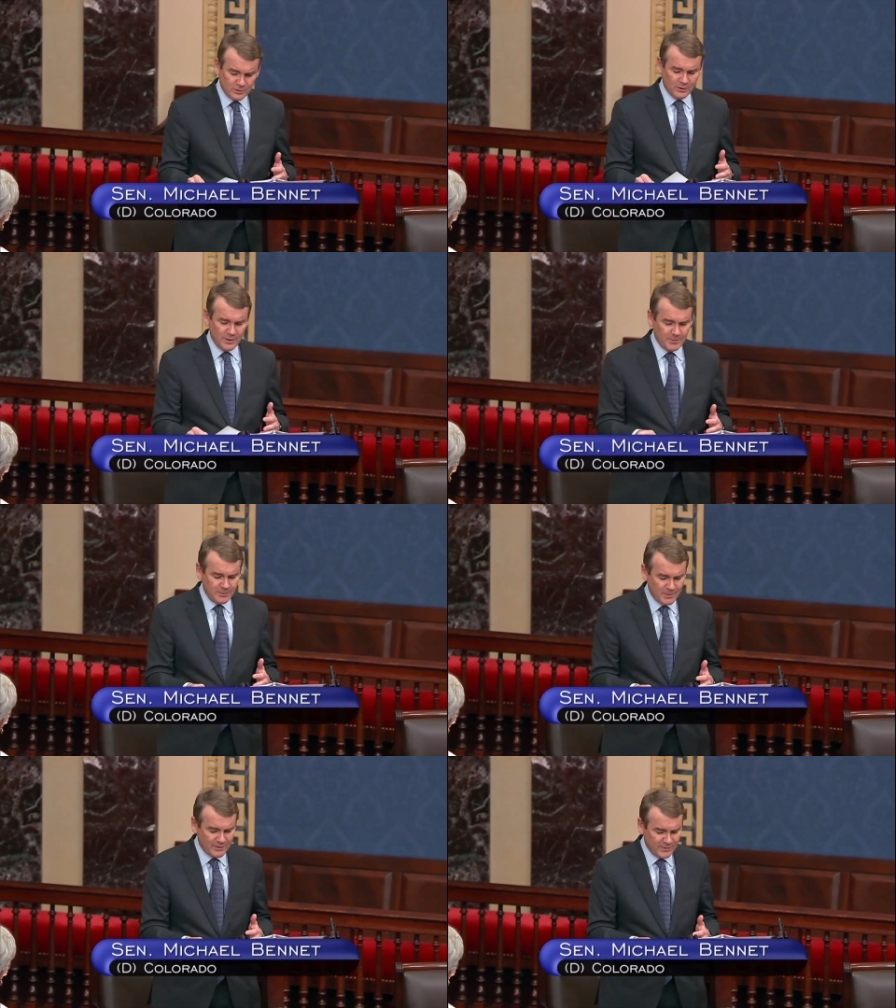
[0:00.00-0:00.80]
to
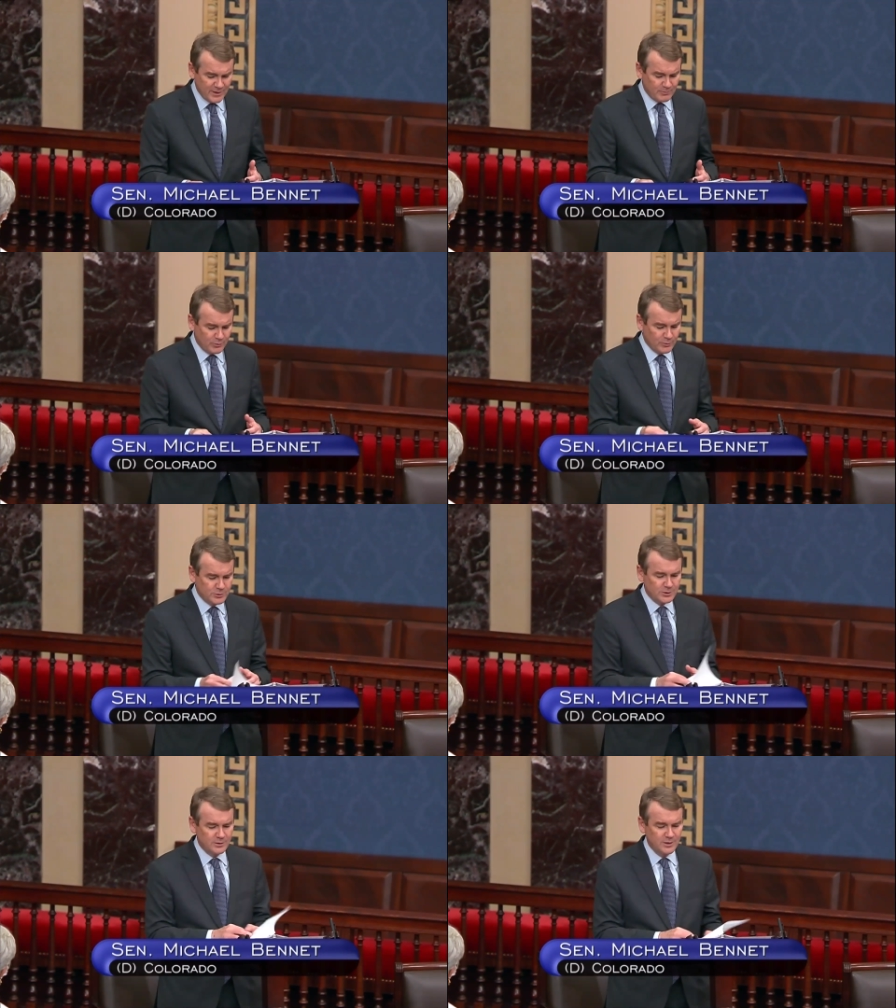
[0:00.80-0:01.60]
limit methane
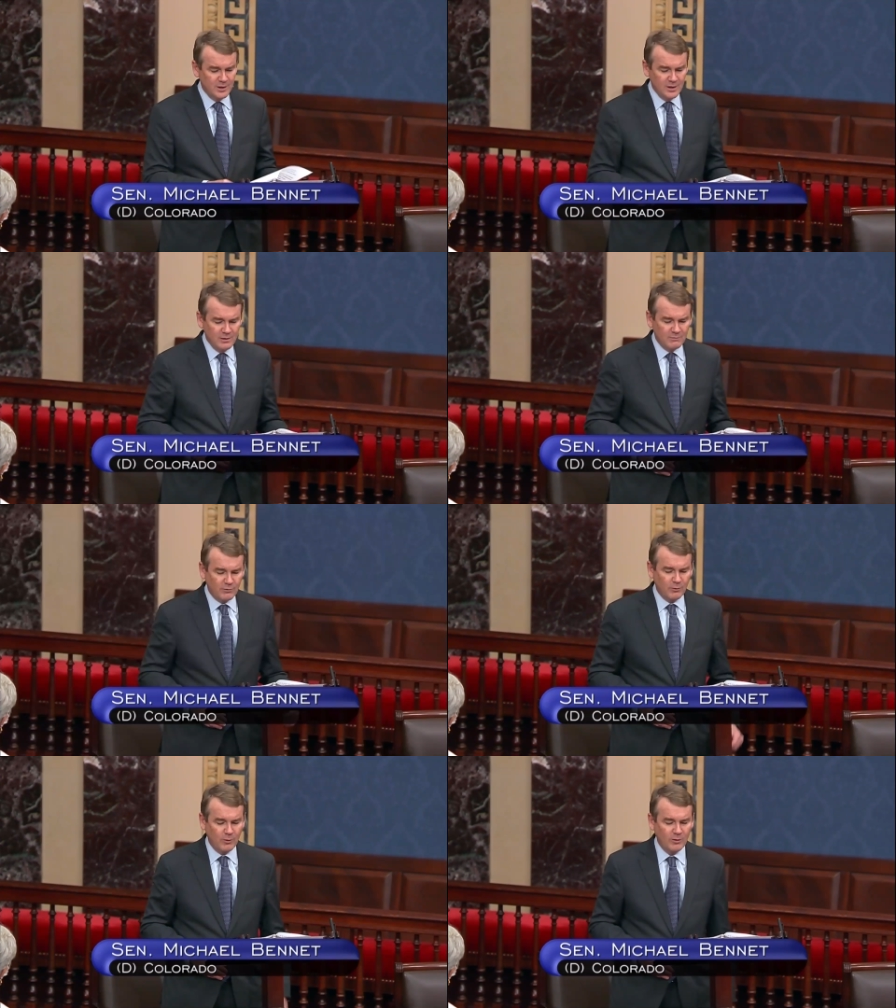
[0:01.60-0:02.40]
pollution
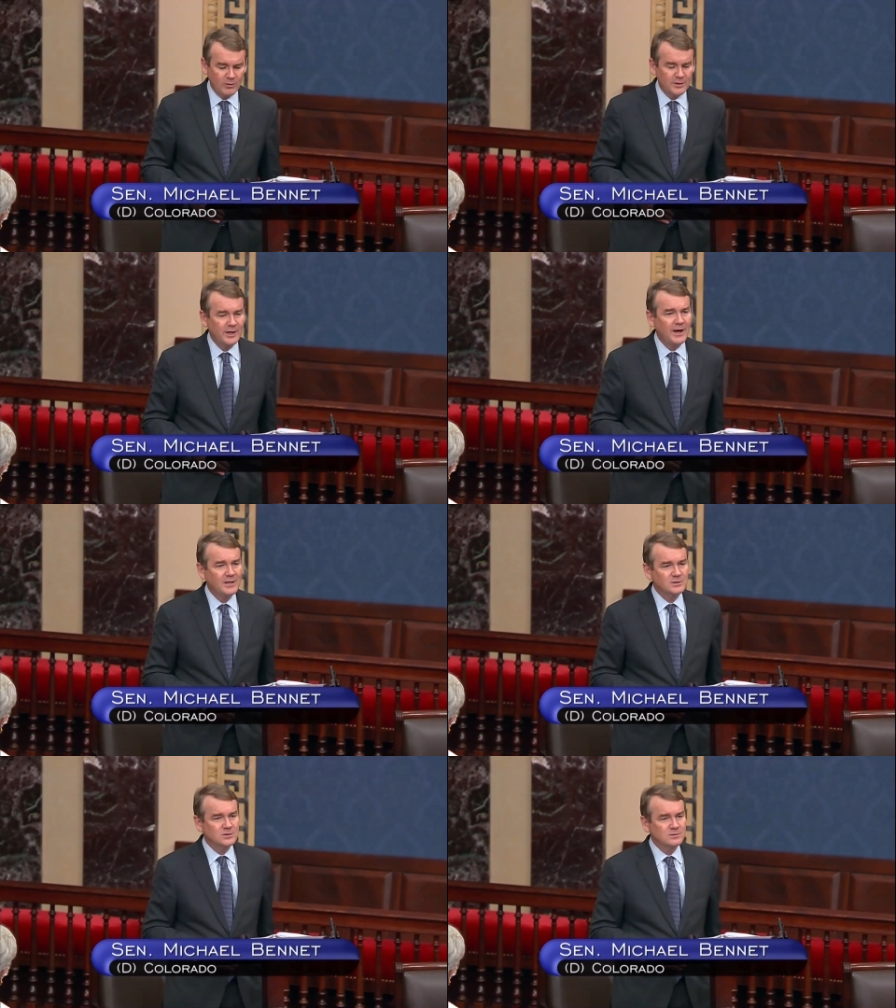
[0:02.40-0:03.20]
for oil and
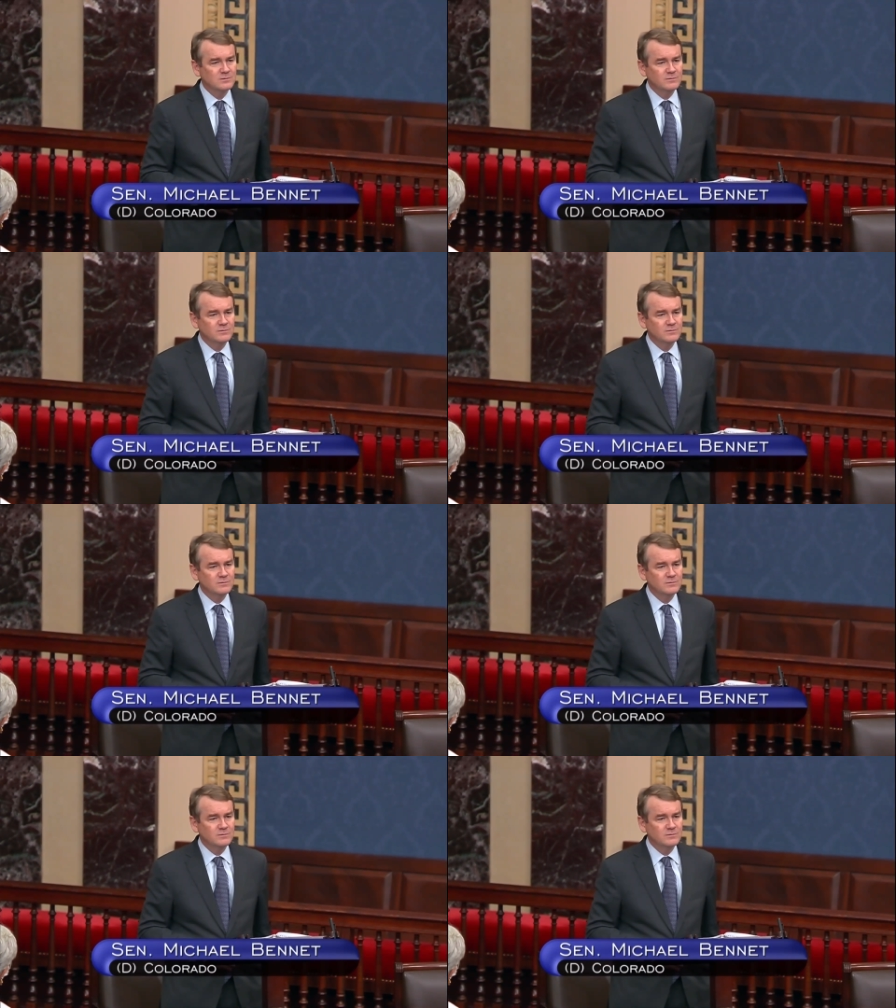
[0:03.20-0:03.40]
gas